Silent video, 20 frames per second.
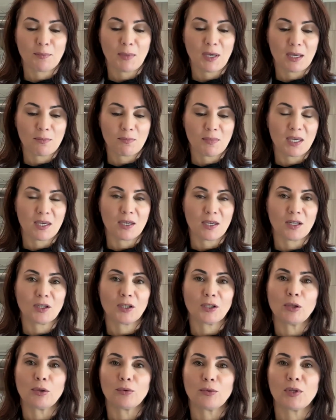maybe
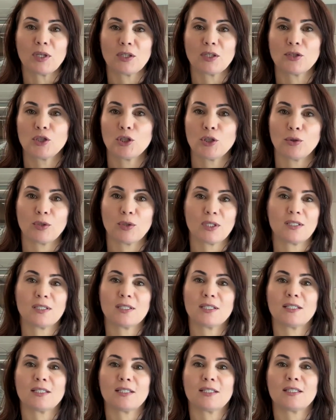clothing
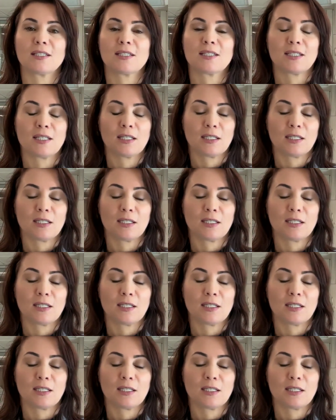choices